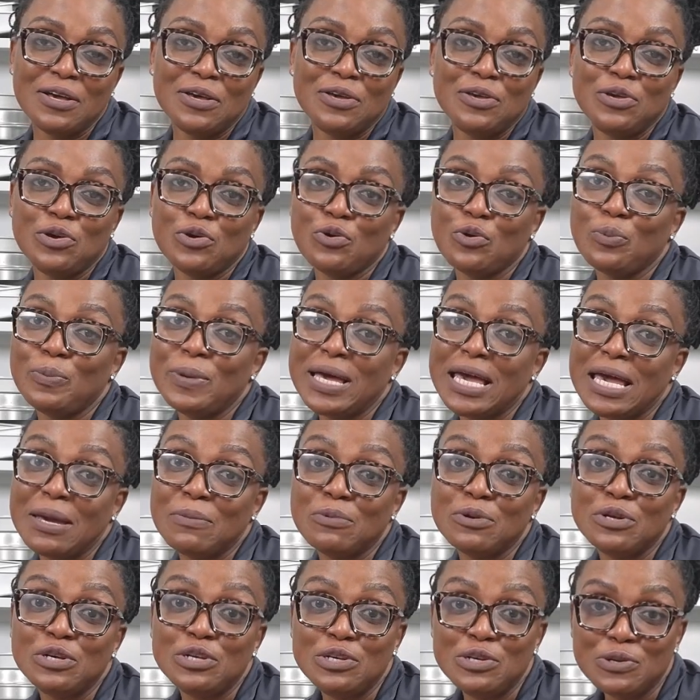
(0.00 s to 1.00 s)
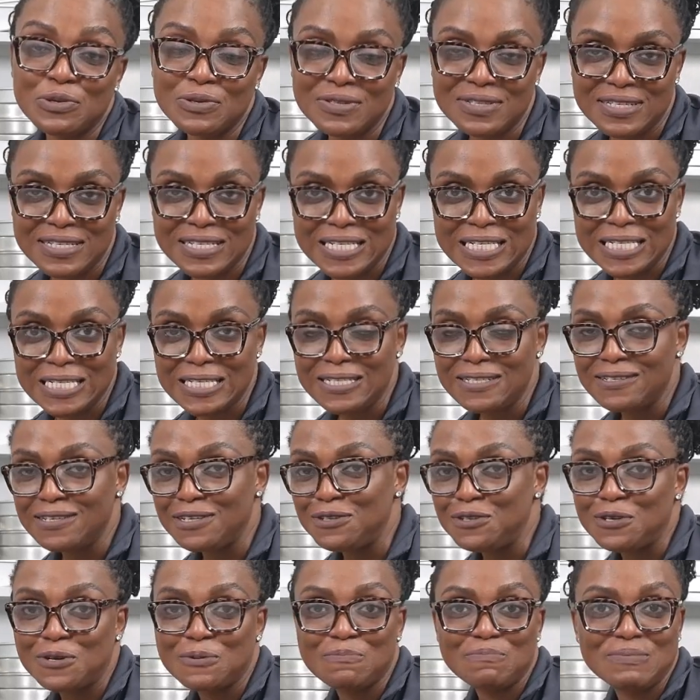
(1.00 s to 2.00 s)
you'll be able to use this
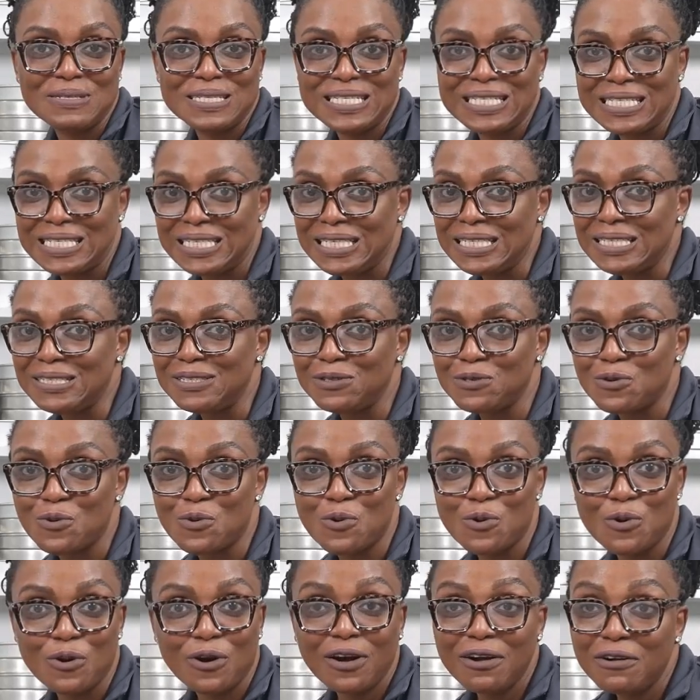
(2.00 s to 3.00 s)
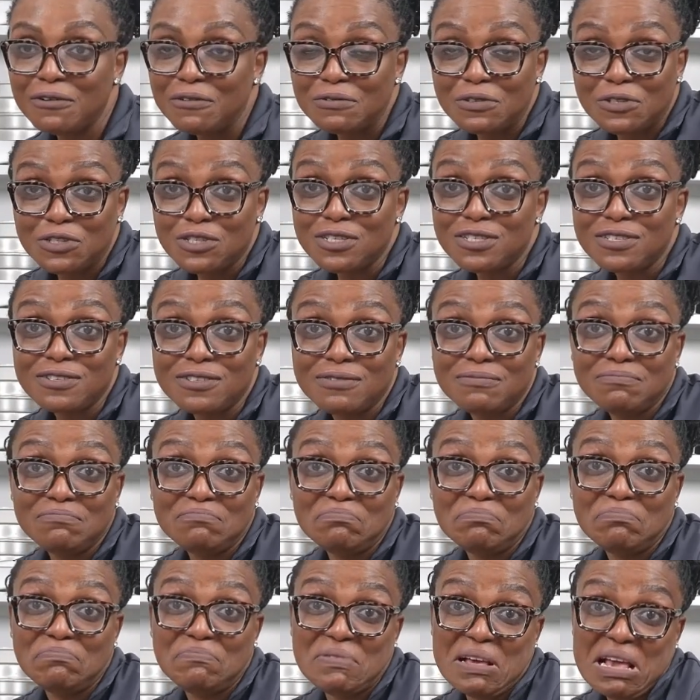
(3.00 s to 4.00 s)
in your business or just
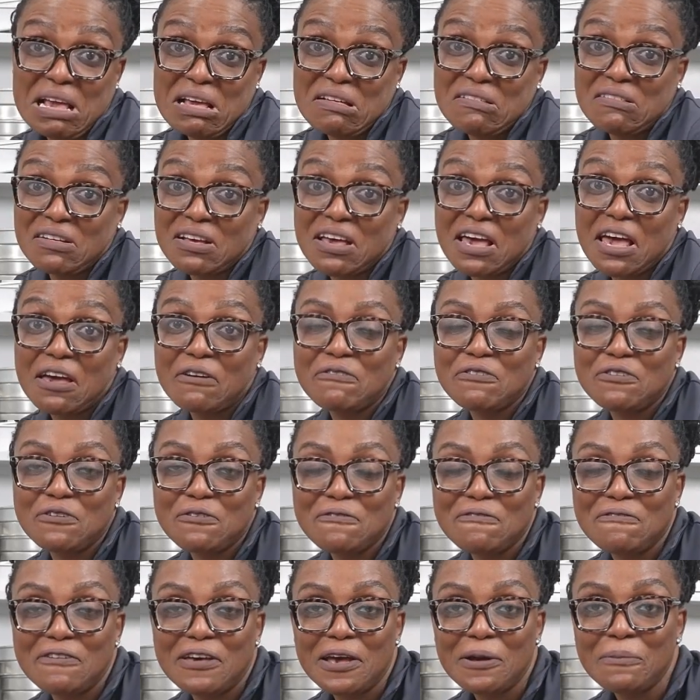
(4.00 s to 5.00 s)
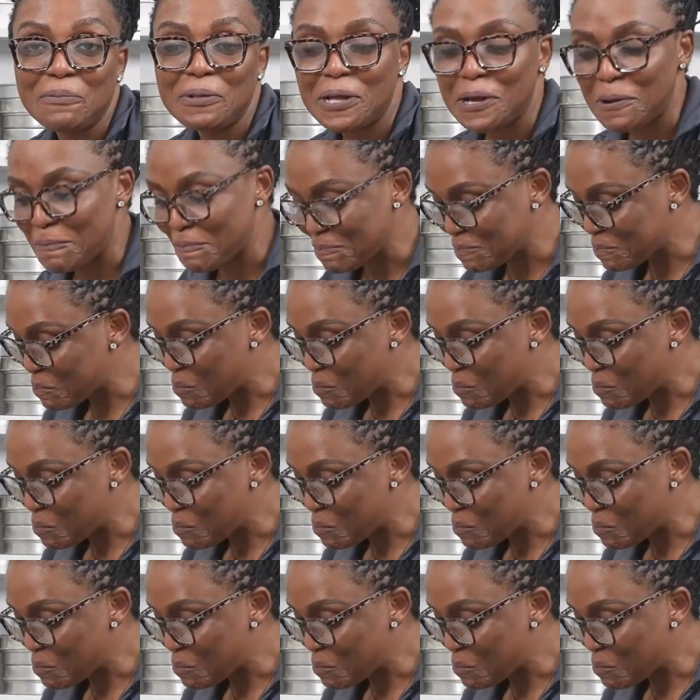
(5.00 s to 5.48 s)
bake a cake for your family.